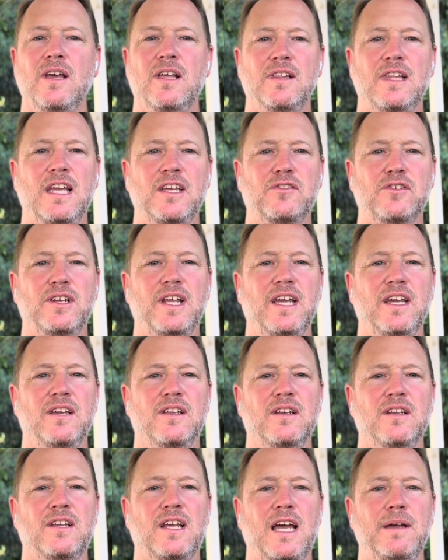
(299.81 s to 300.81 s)
Thanks for
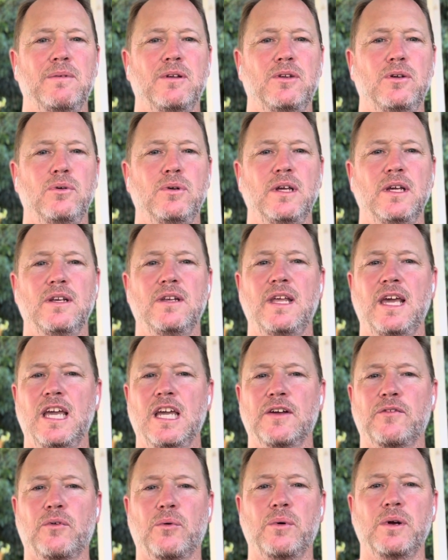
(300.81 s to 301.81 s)
taking the time to tune in. Take
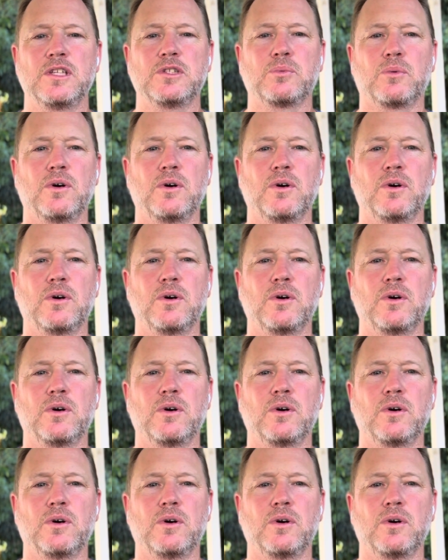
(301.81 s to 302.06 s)
it for what it's